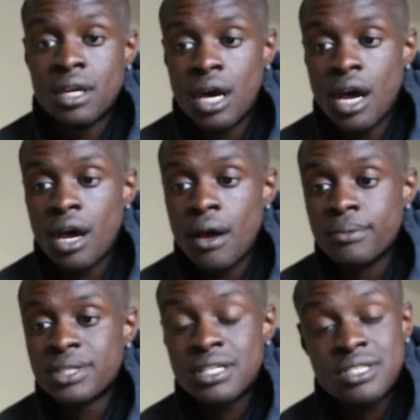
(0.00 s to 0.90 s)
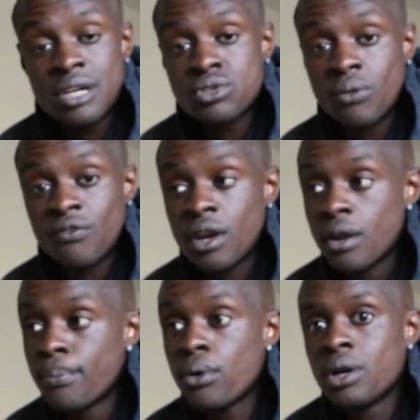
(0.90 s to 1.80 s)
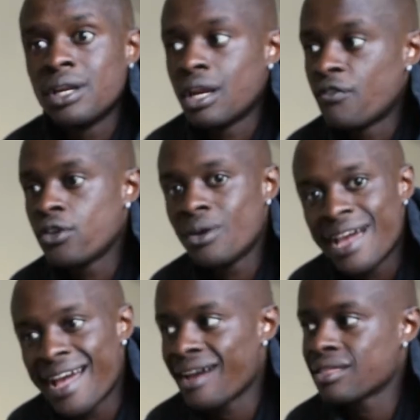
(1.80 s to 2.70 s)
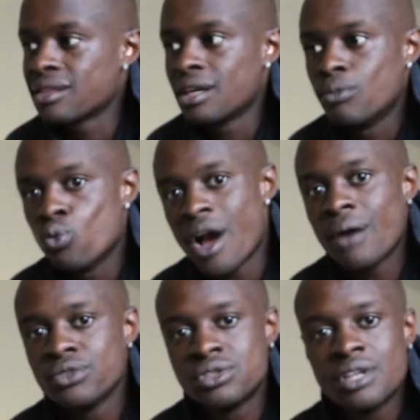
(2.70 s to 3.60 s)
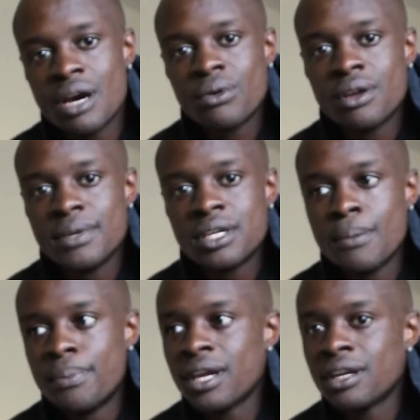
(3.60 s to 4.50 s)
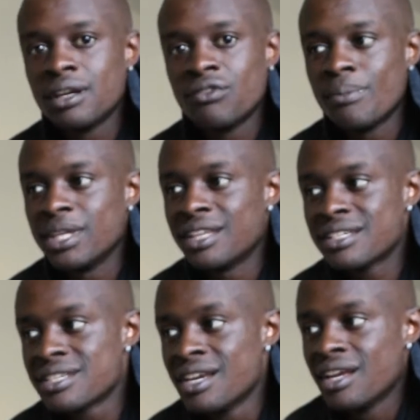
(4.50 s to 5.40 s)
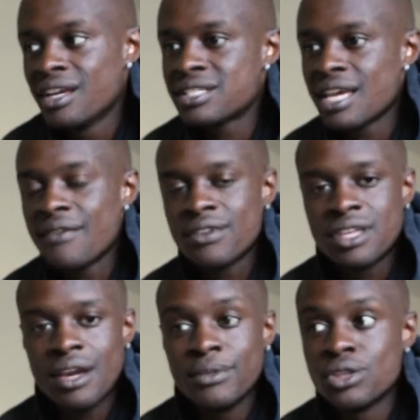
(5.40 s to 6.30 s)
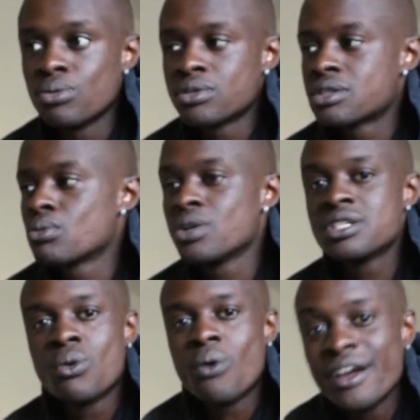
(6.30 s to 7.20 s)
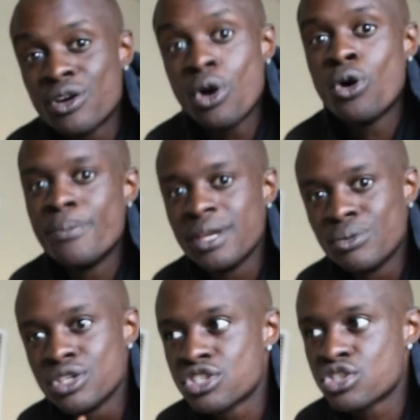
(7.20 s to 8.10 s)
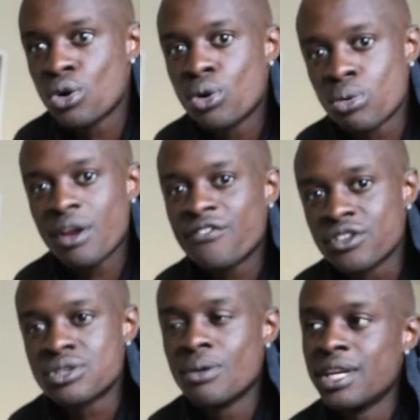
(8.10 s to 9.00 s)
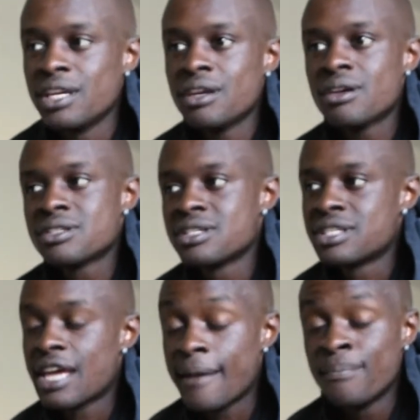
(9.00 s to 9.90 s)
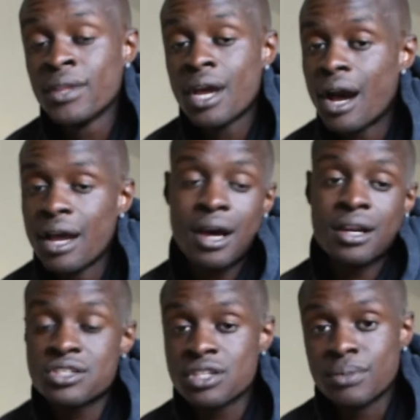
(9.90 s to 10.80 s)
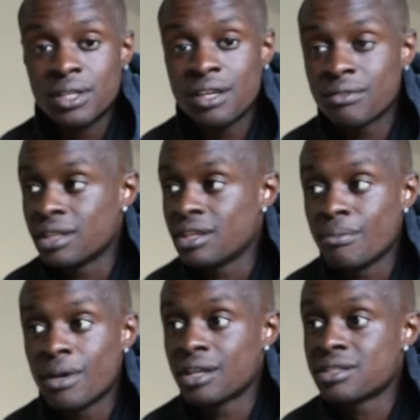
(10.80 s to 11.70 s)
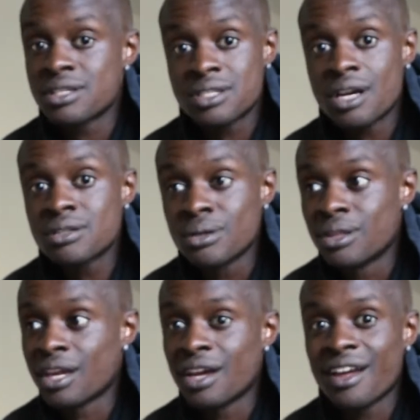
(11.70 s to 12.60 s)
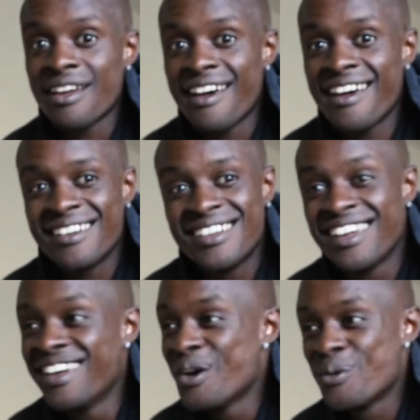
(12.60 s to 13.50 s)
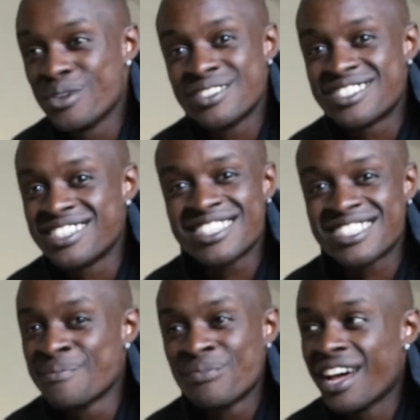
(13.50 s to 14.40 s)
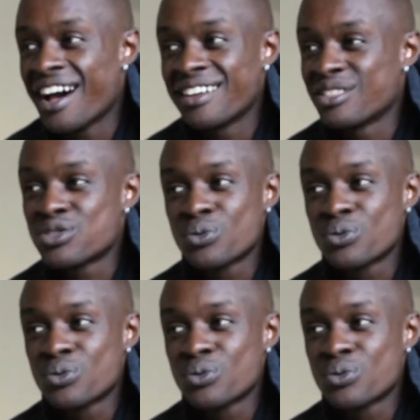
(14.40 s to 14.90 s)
testosterone very important. And if you're an athlete, why would you not want to be competitive? I mean, that's everything. I mean, there was the reason why Kobe was so great for so many years is that I honestly believe that the amount of testosterone that guy had was just out of this